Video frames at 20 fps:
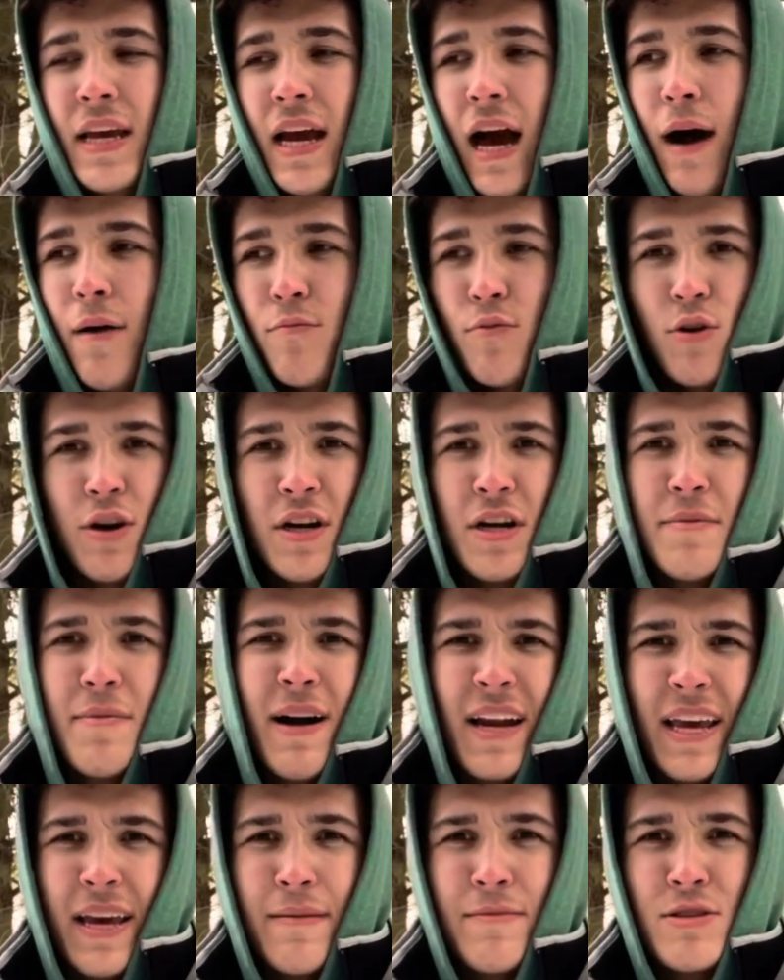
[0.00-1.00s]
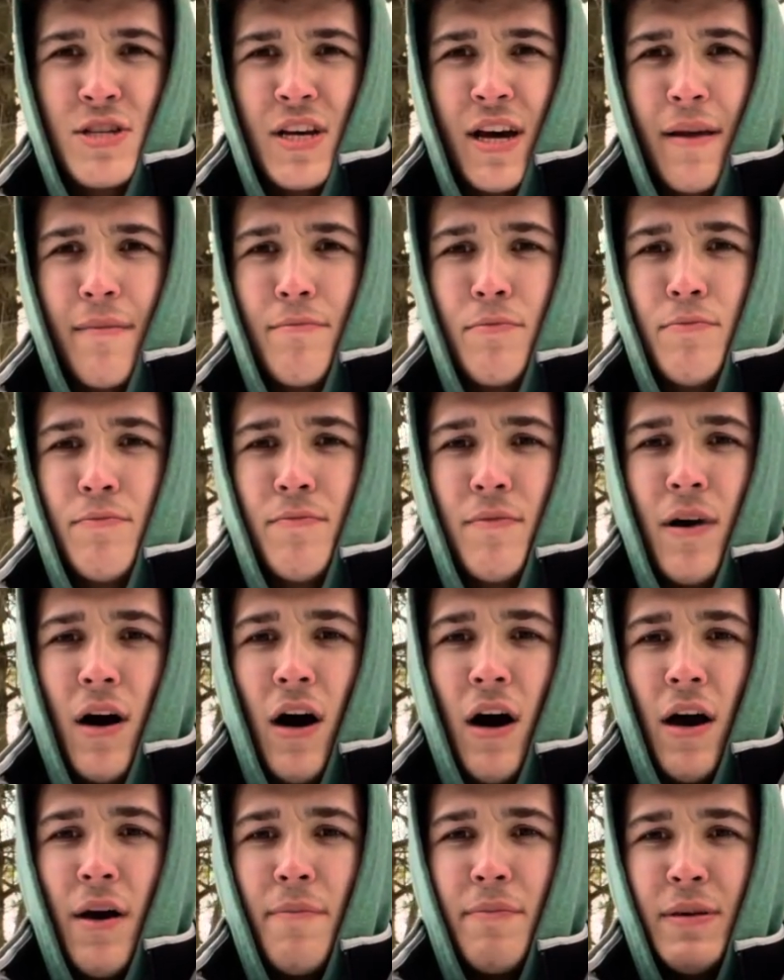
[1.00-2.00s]
I'm worried about Amazon,
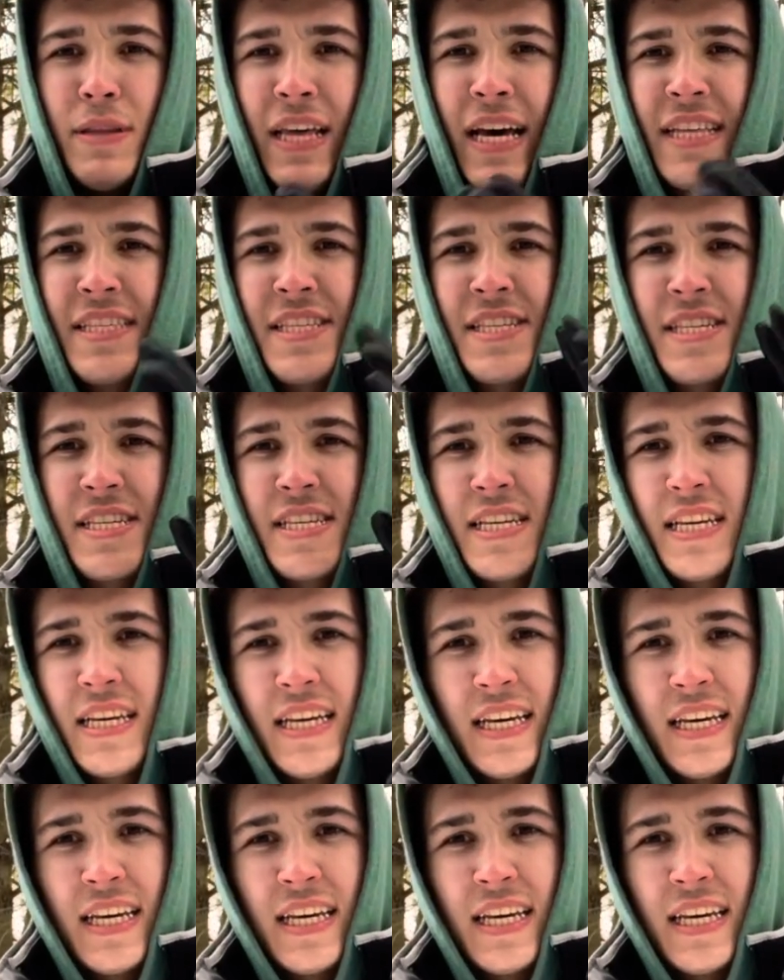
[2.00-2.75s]
but that's...